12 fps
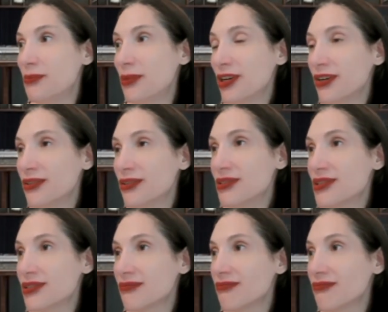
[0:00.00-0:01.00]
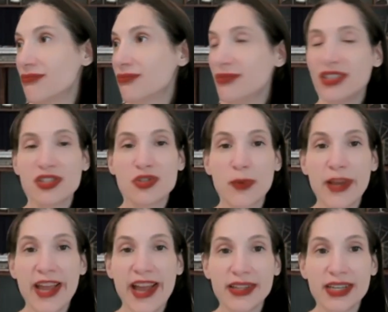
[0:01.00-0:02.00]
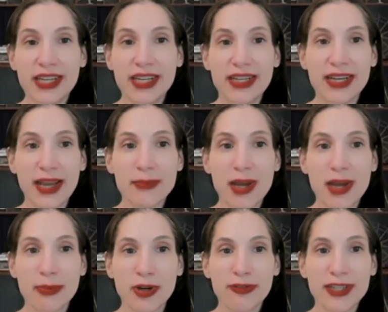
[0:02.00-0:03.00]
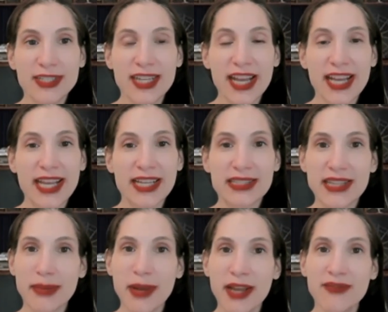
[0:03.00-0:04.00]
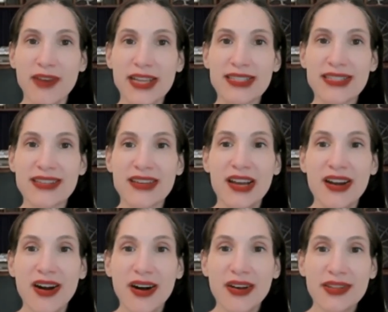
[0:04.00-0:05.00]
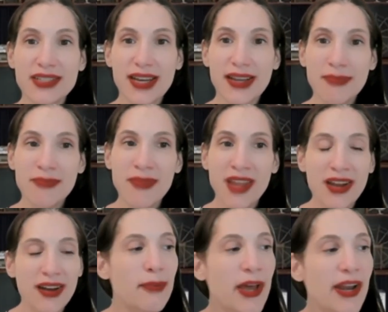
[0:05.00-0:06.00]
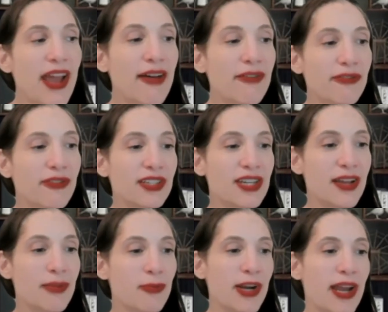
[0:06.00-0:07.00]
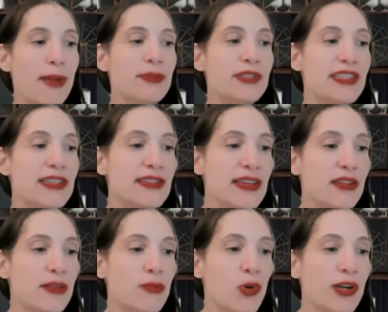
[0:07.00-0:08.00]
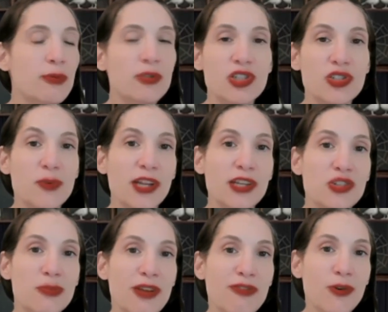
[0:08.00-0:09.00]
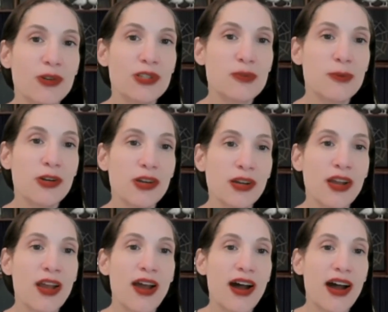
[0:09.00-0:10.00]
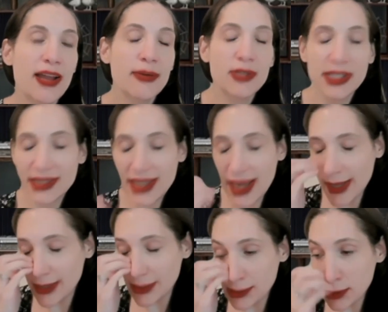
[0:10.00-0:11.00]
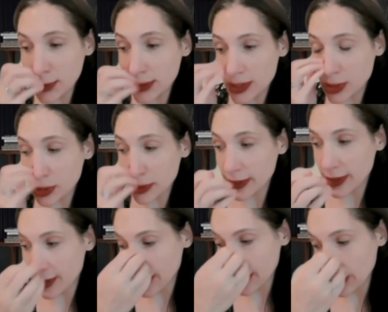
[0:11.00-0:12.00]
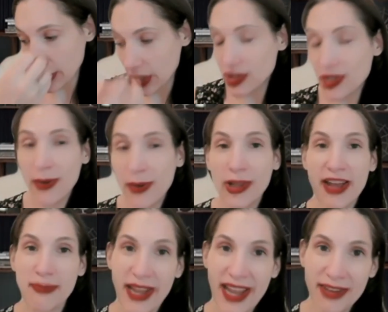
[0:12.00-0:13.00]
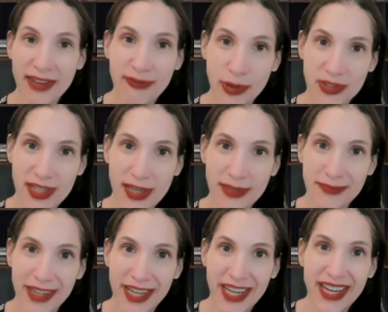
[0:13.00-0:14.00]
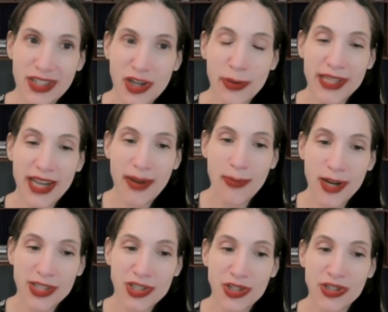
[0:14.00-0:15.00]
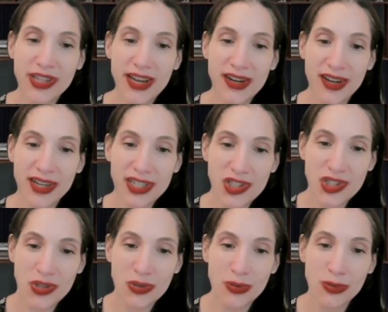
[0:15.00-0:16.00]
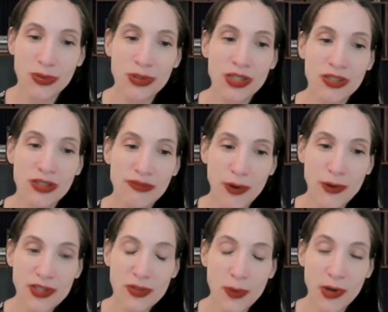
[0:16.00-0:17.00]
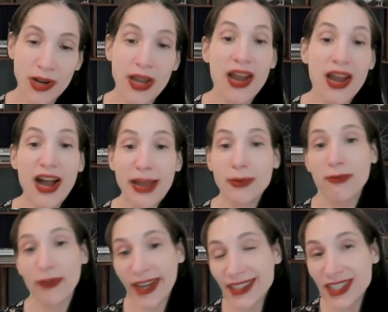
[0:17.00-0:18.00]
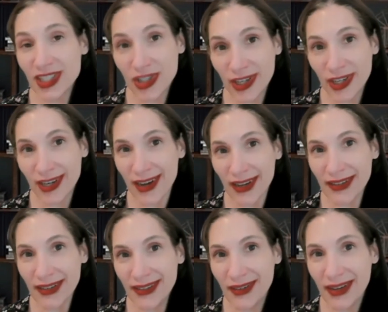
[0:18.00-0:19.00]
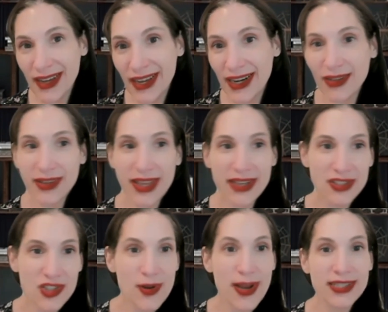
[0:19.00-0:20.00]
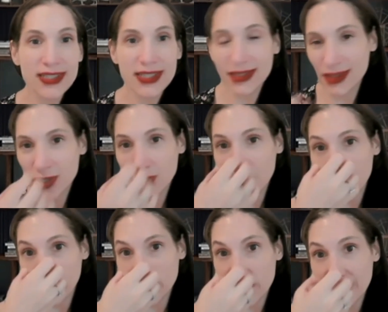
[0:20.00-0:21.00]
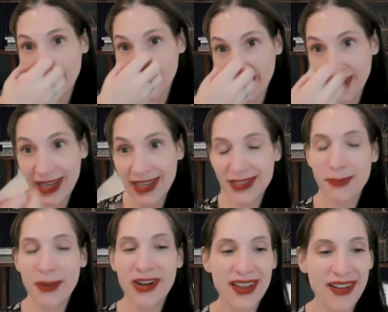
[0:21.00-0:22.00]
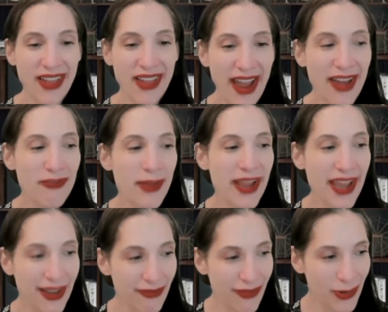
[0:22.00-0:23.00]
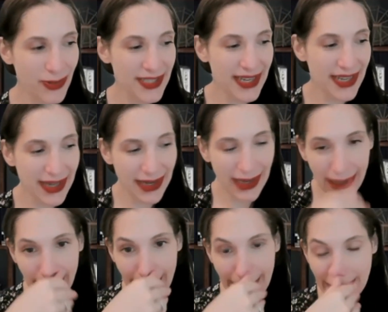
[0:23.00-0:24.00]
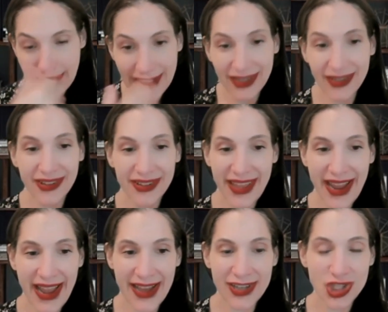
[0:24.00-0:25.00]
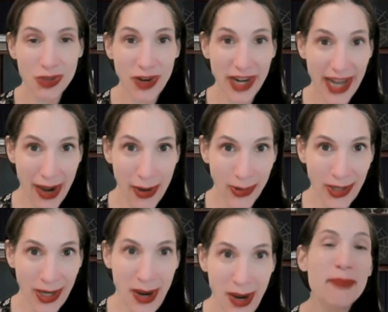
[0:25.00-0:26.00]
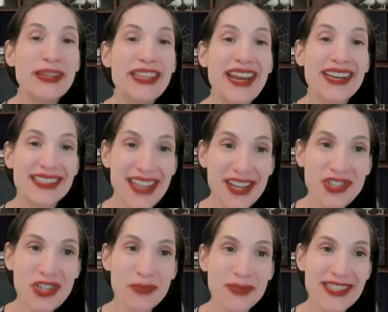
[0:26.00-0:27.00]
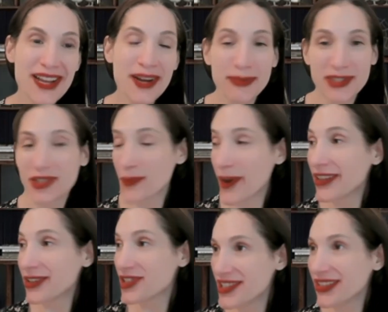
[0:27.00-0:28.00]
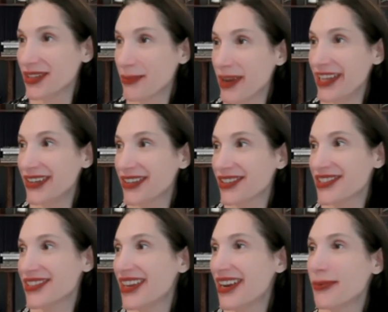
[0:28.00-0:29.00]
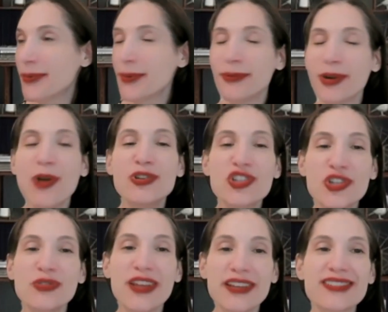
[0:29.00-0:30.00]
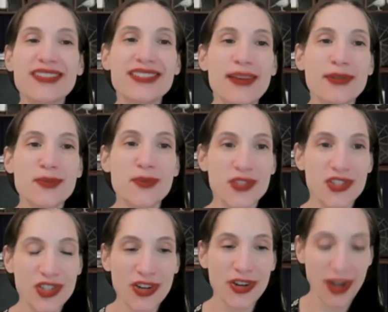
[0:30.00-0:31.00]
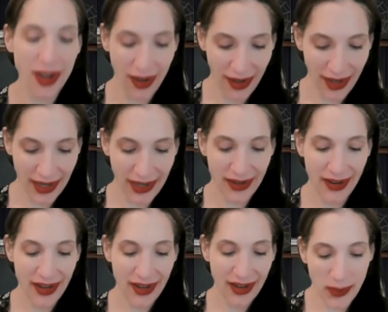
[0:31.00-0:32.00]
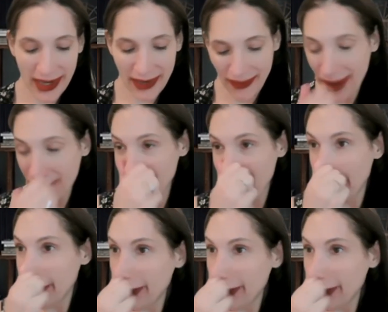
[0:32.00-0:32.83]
because this is reality and I'm not perfect and I can't take my advice all the time, about half of the time what happens is in the morning, which is when I do my focused work, I will intend to turn it on. So I'll have my headphones in, knowing that I want to turn that on and do focused work. I will forget to turn it on and I'll get distracted and do a bunch of different things, but I'll have my headphones in until they actually run out. But that intention was there, which is why they're still in my ears. And then I remember, oh shoot, that's because I was supposed to turn on BrainFM.